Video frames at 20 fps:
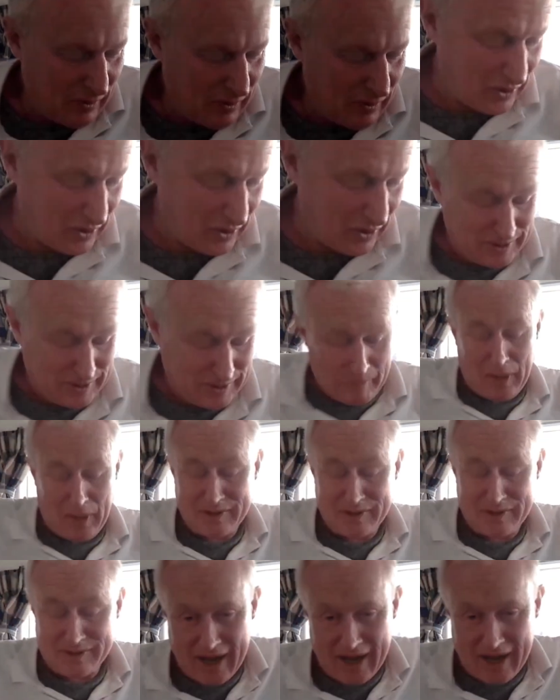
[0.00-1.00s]
I wanted to ask you
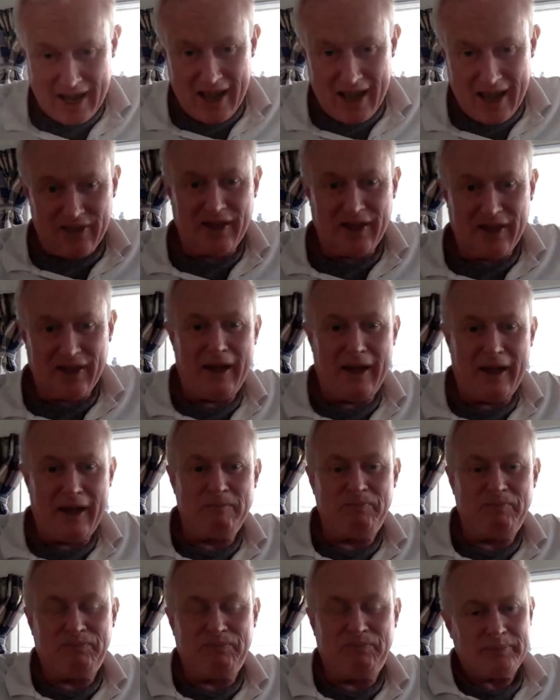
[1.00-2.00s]
about this. The
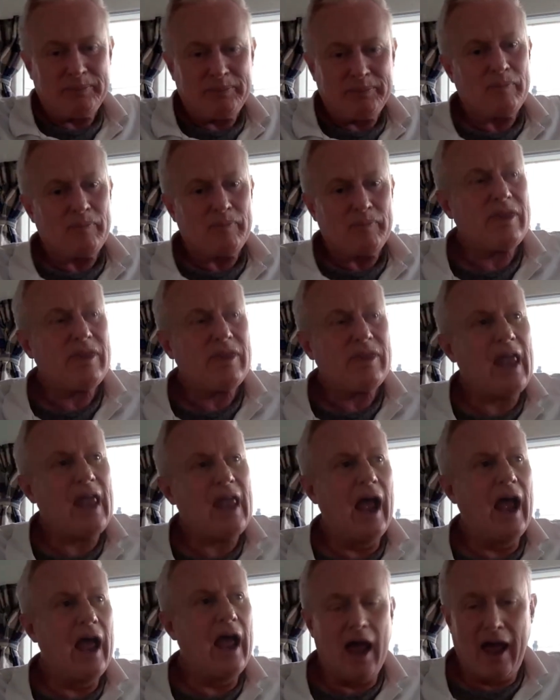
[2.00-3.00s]
um,
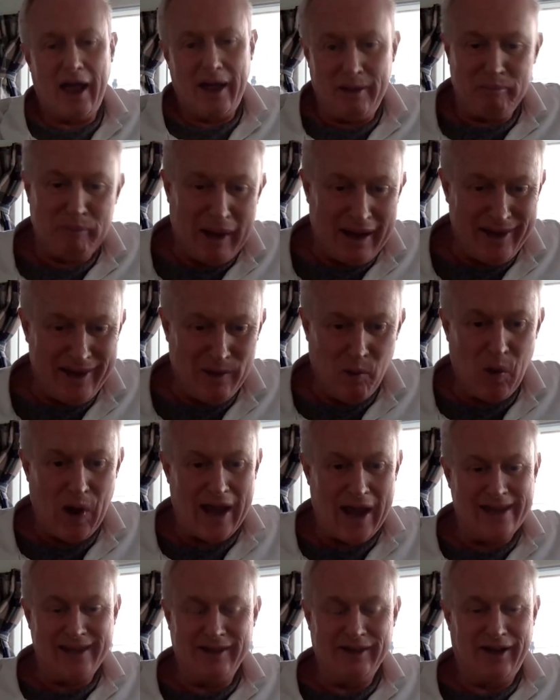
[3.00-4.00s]
uh, by the
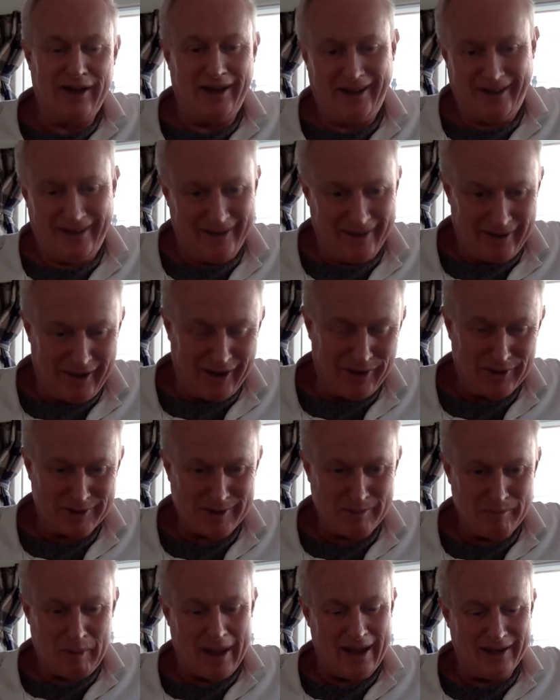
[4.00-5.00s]
way, uh, I
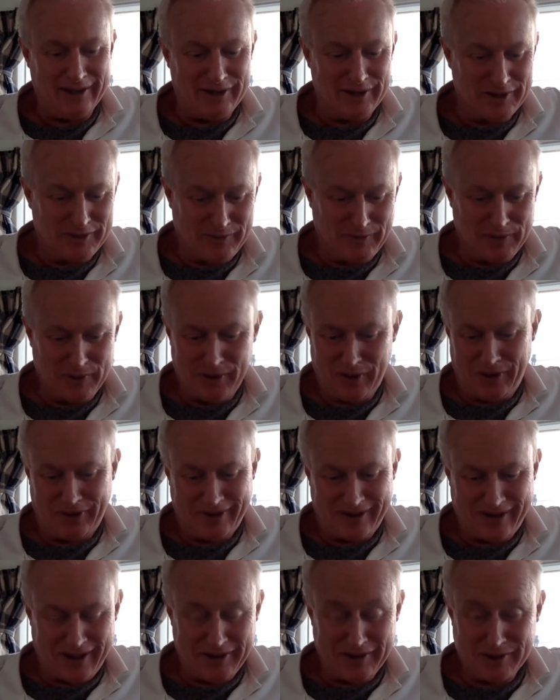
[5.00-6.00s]
got some bad news for you
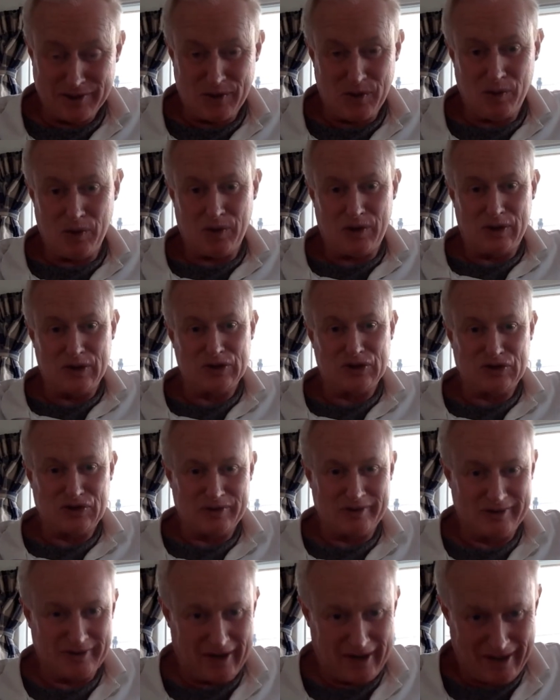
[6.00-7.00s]
on another score
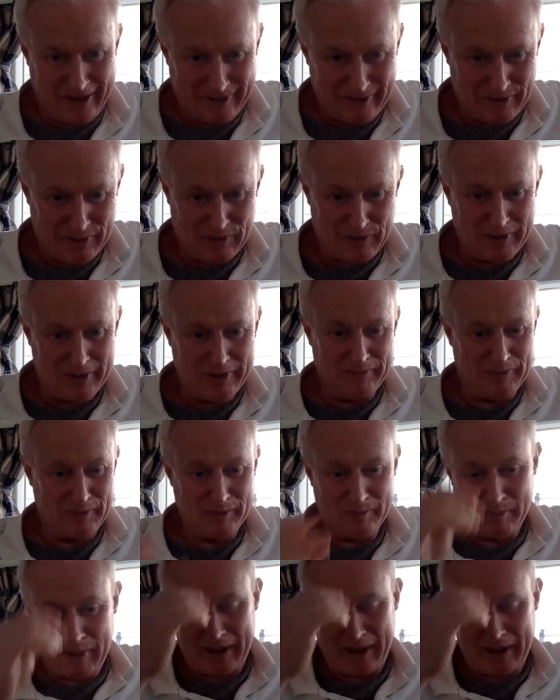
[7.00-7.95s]
because uh, the three of